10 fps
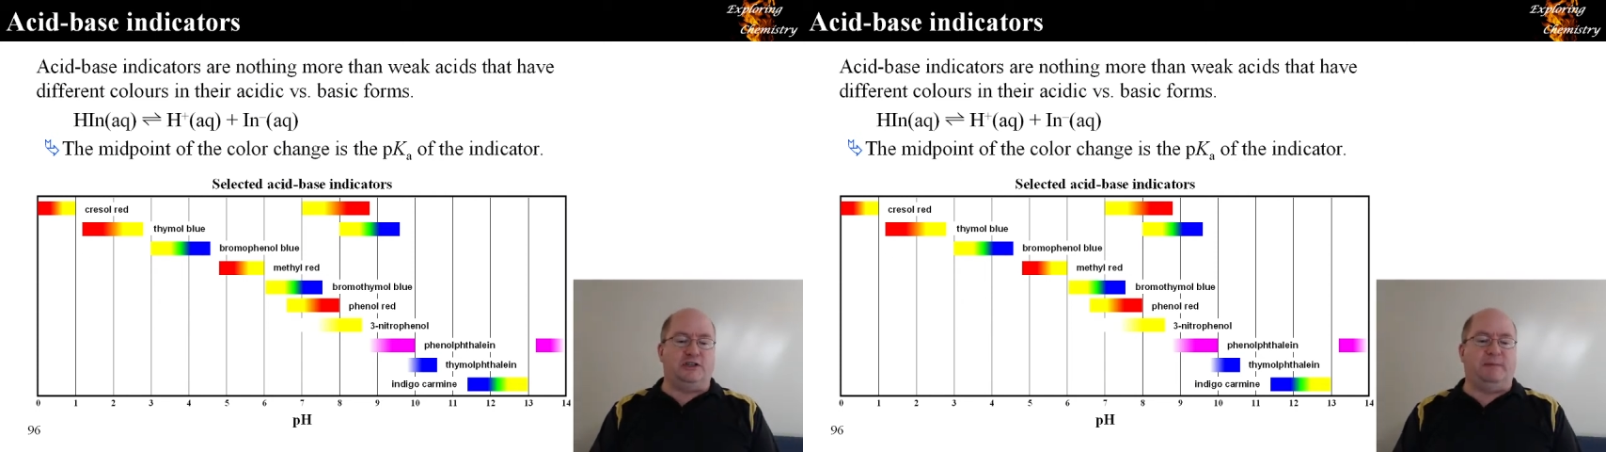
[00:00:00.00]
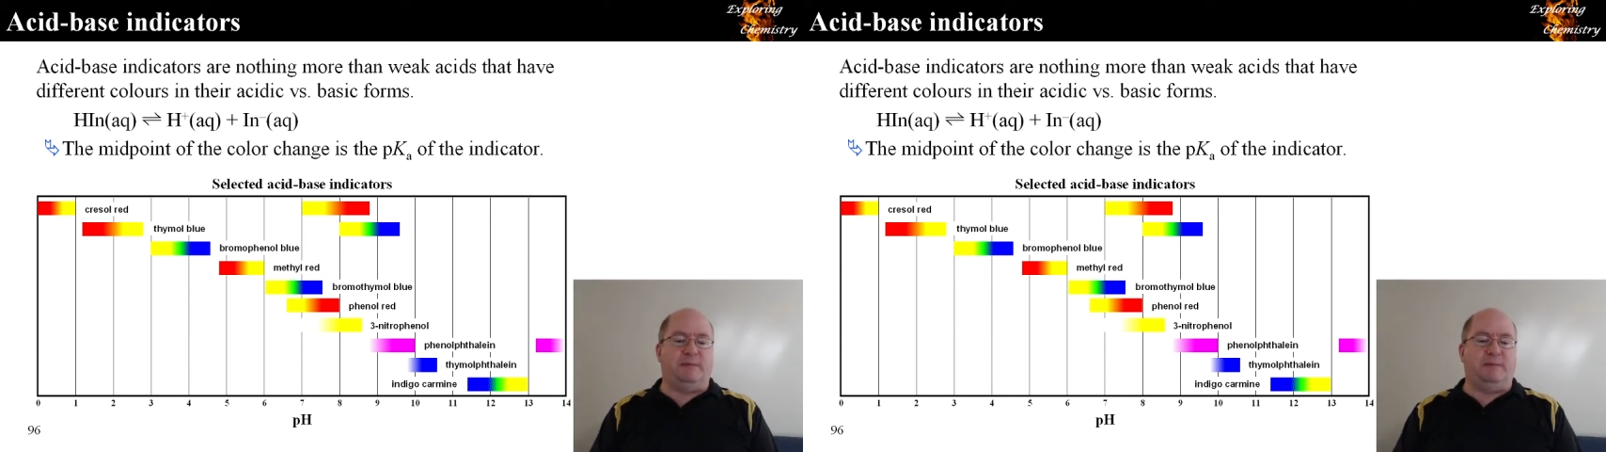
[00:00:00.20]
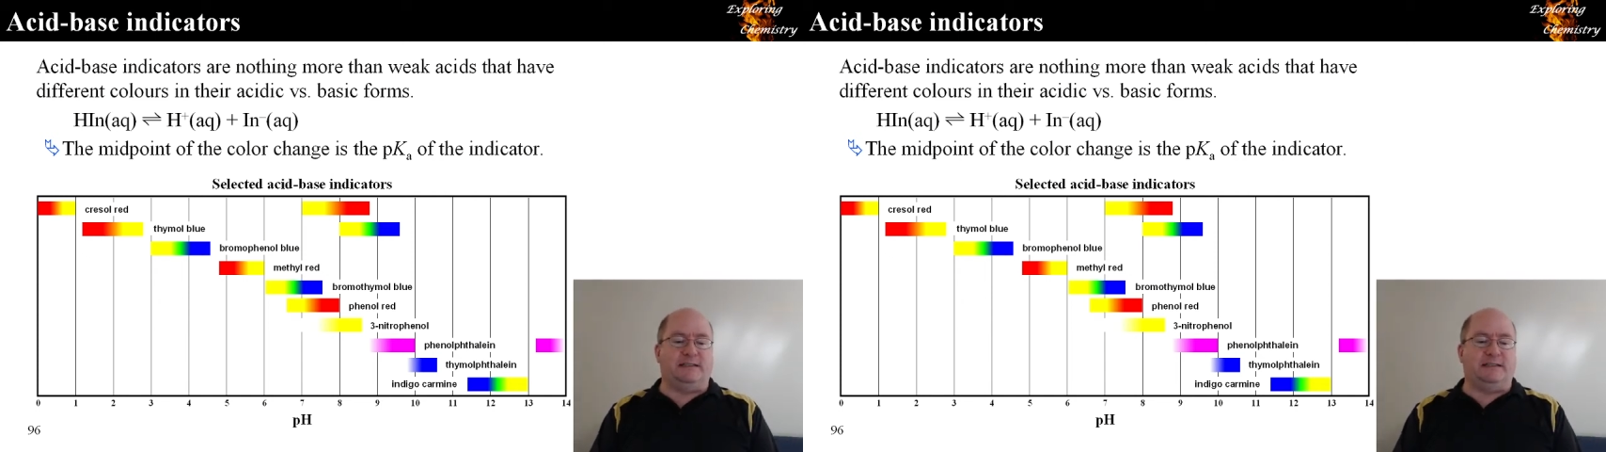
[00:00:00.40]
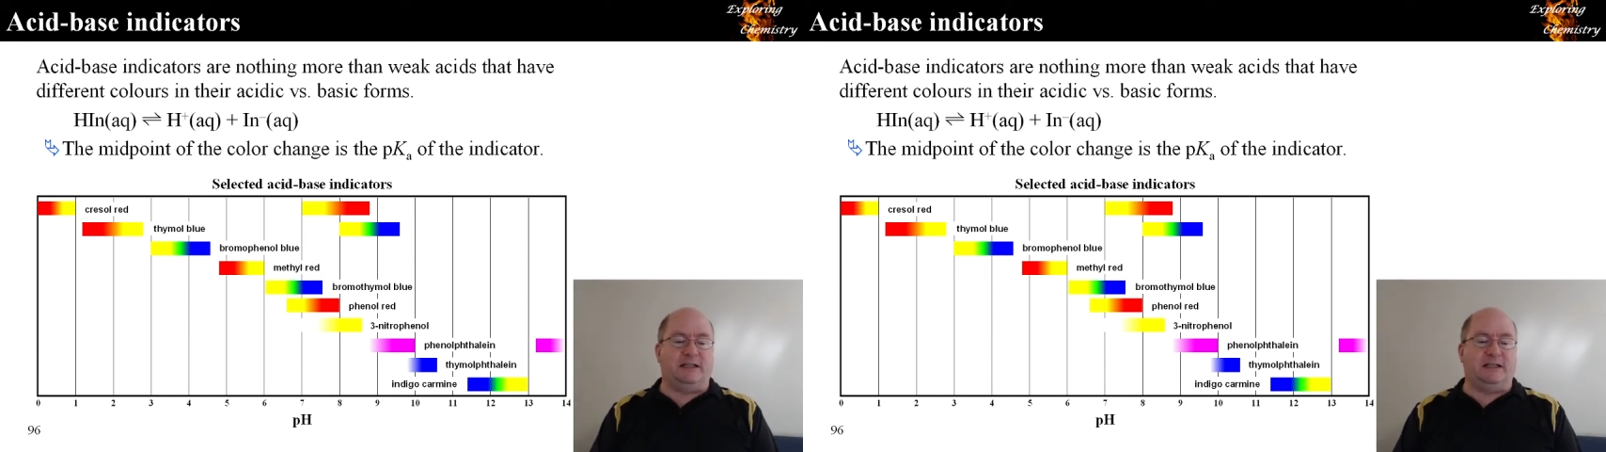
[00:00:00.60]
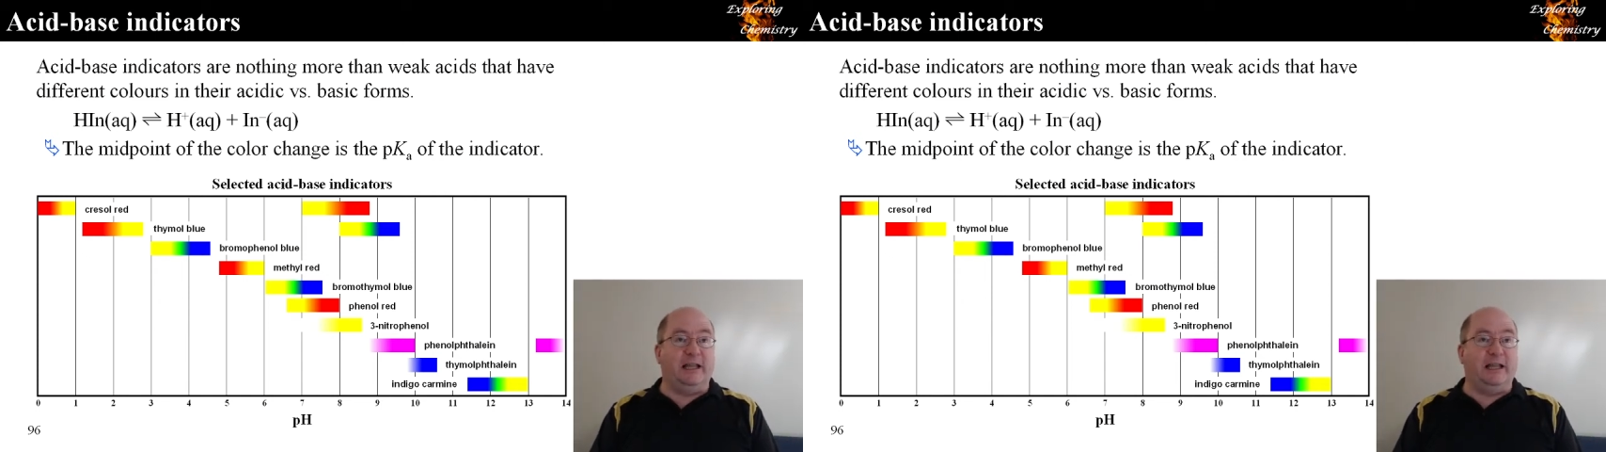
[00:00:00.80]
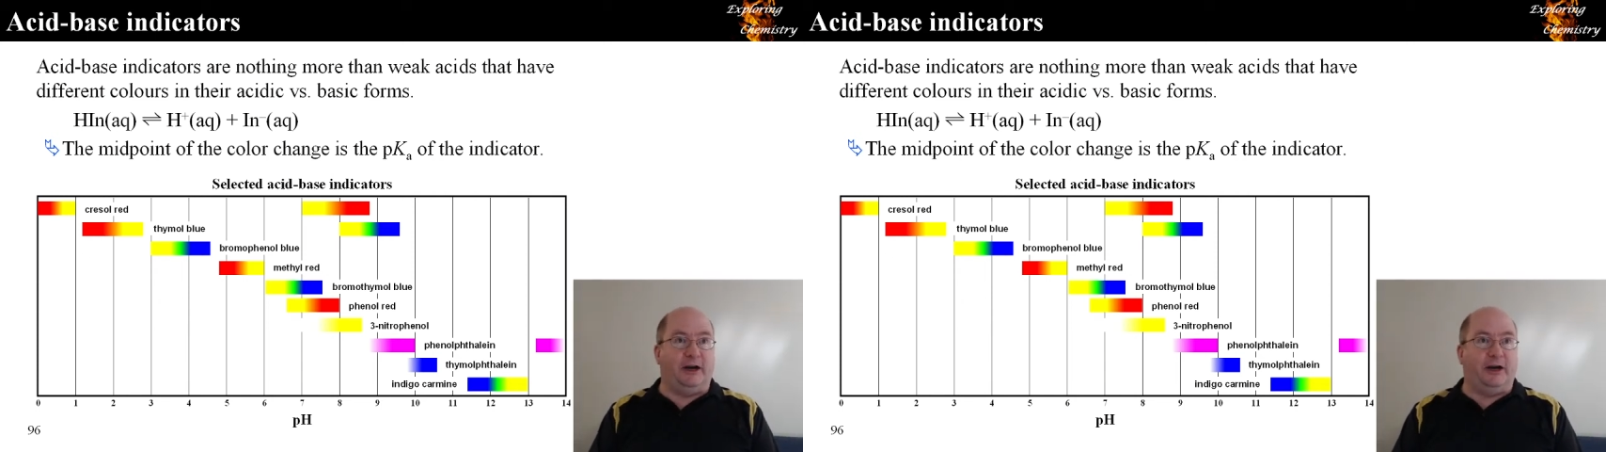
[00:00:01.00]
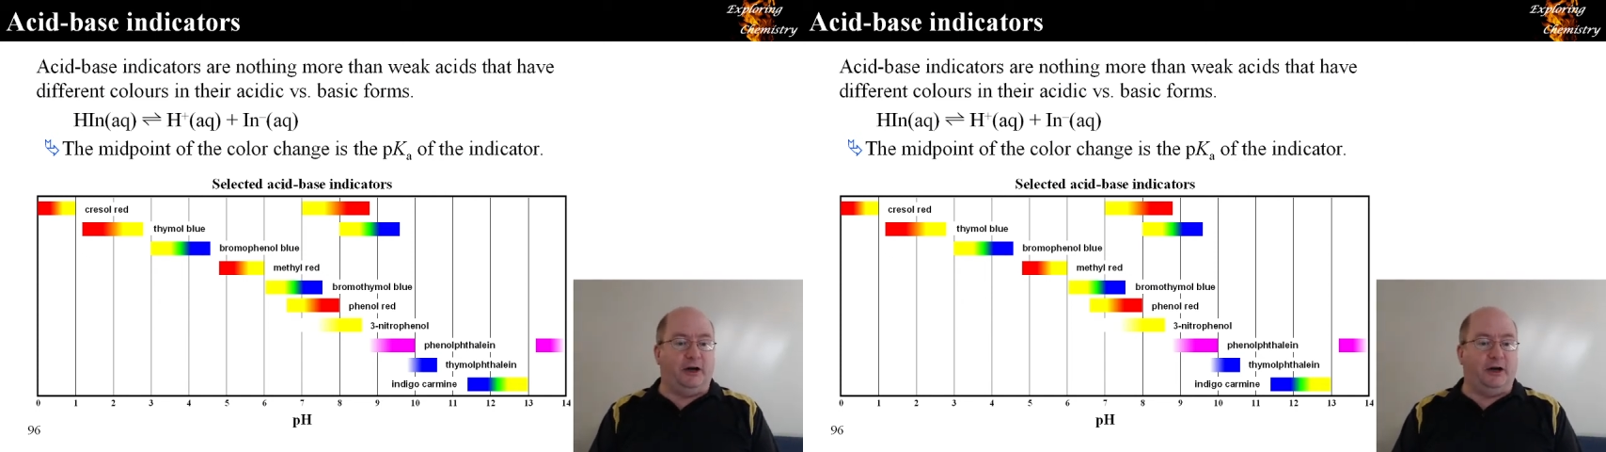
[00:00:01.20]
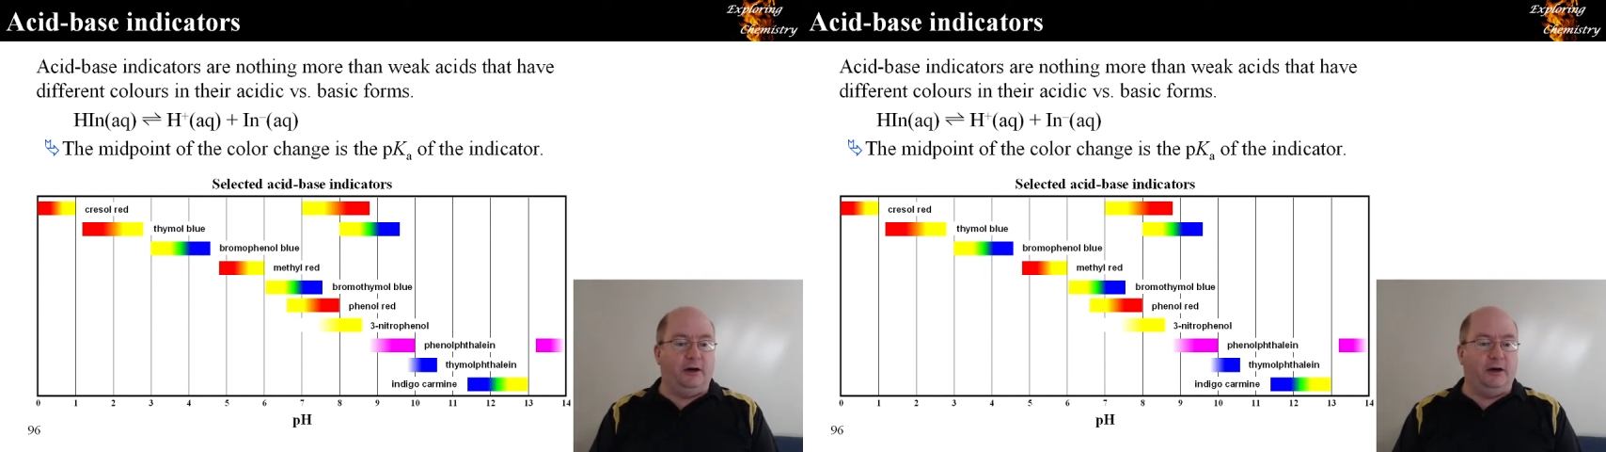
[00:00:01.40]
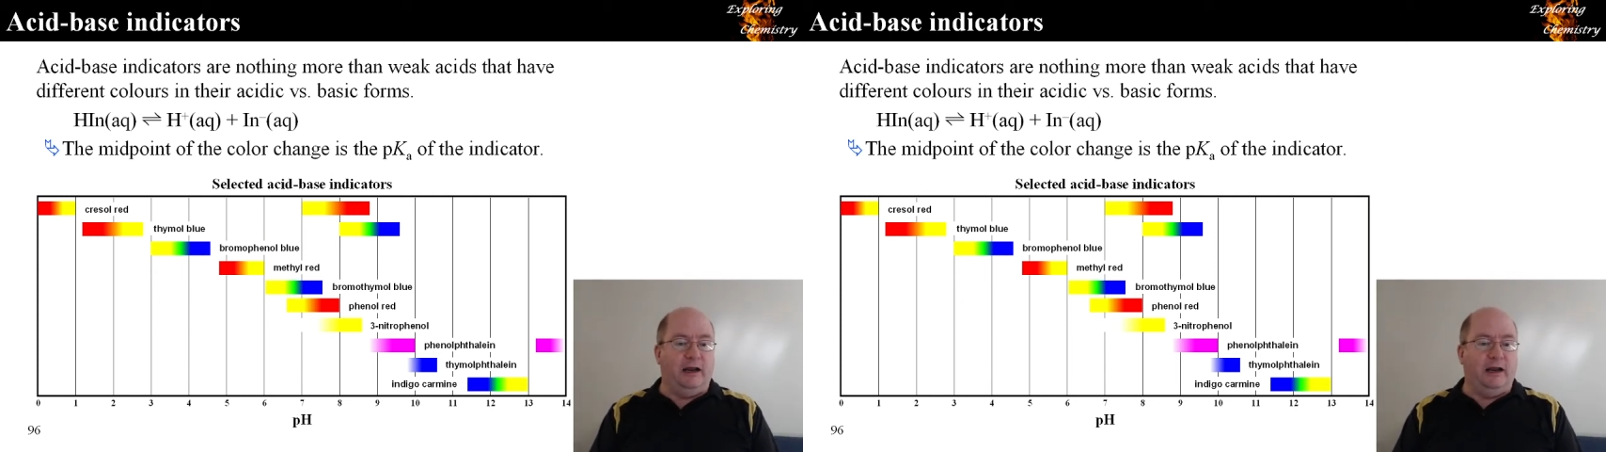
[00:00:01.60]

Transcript: back to clear